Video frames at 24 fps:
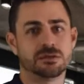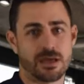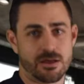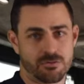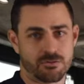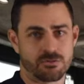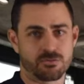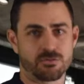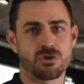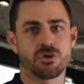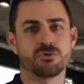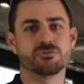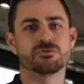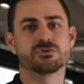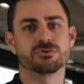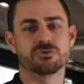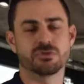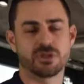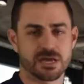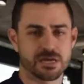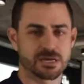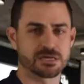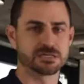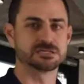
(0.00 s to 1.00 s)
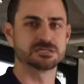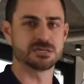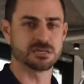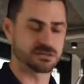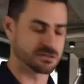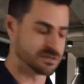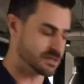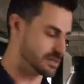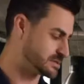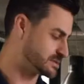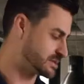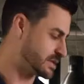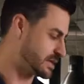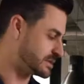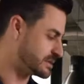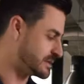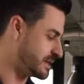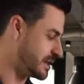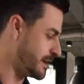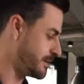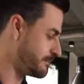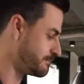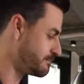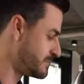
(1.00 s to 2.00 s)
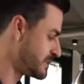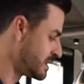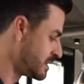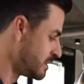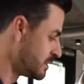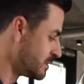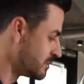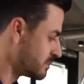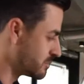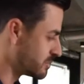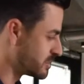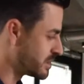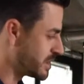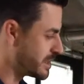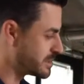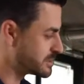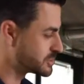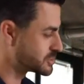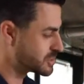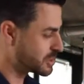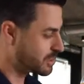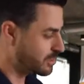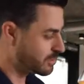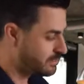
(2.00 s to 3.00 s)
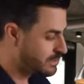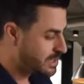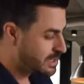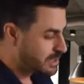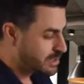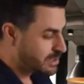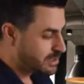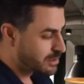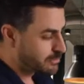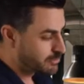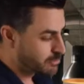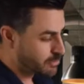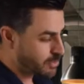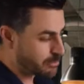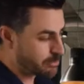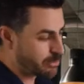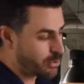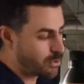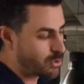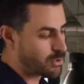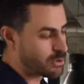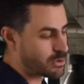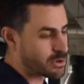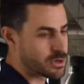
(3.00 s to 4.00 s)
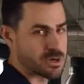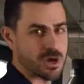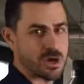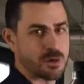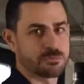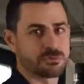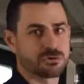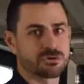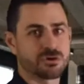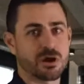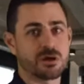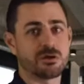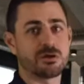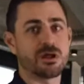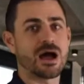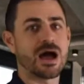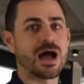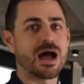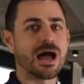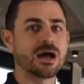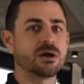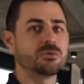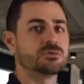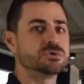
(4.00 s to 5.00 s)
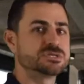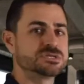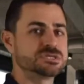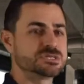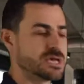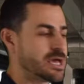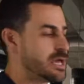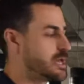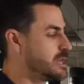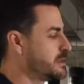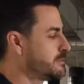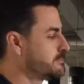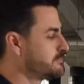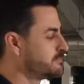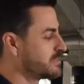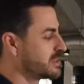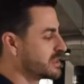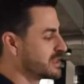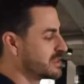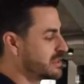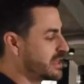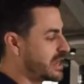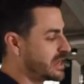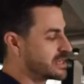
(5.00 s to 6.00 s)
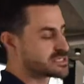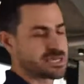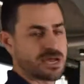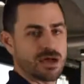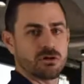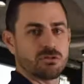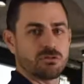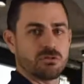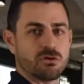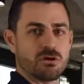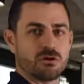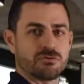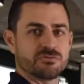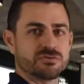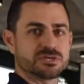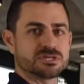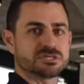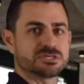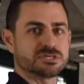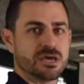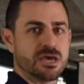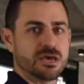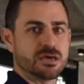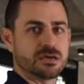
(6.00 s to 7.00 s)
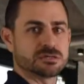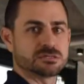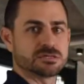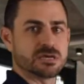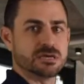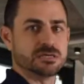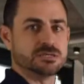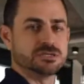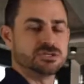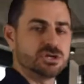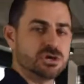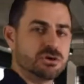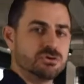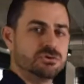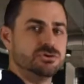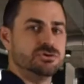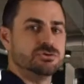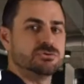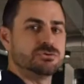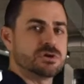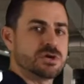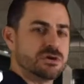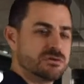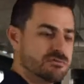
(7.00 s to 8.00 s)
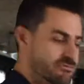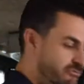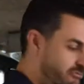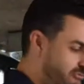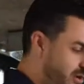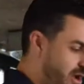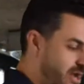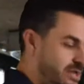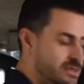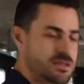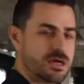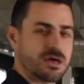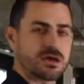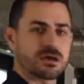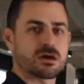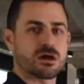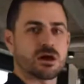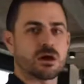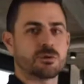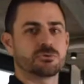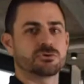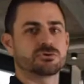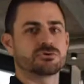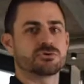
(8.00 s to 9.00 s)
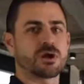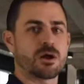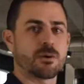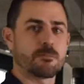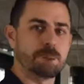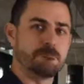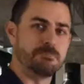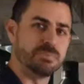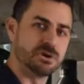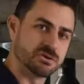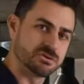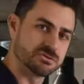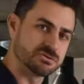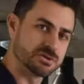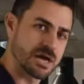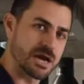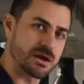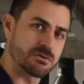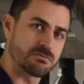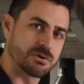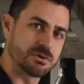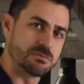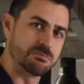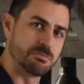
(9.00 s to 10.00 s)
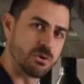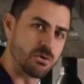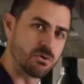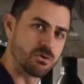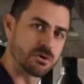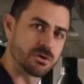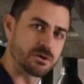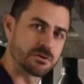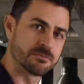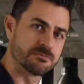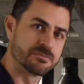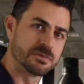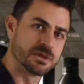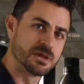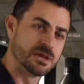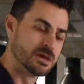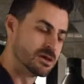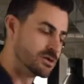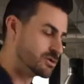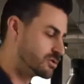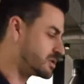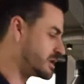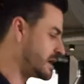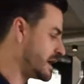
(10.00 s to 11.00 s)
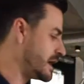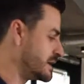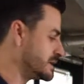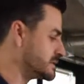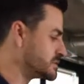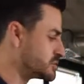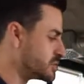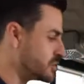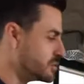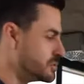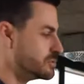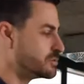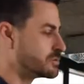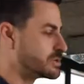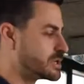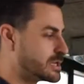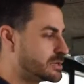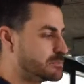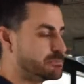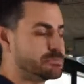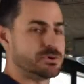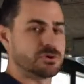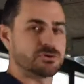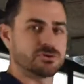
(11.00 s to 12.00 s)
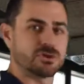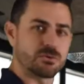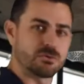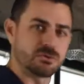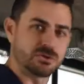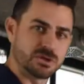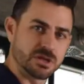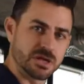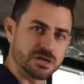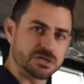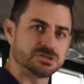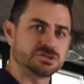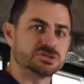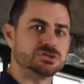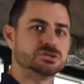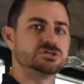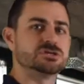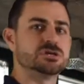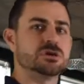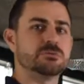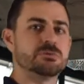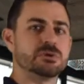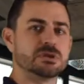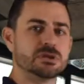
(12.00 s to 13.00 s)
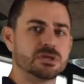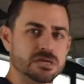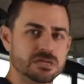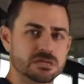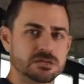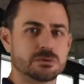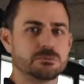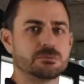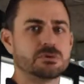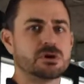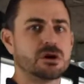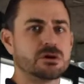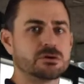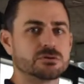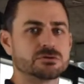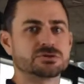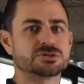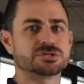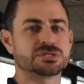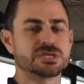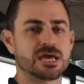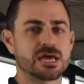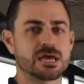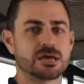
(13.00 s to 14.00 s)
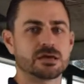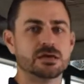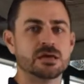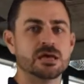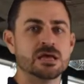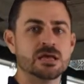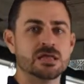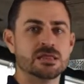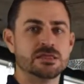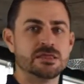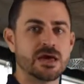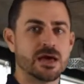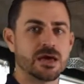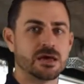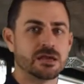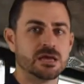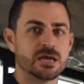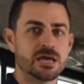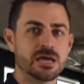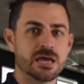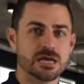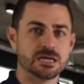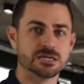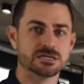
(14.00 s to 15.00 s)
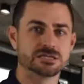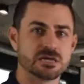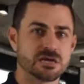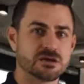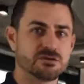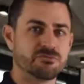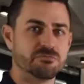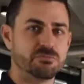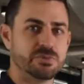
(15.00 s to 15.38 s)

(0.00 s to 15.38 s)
down the road, their legacy and things like that. Okay, so rapport, common ground. Now, I would say that's how long this takes, until you can find that common ground, build that rapport, okay, until you can build that relationship and get them to understand that instead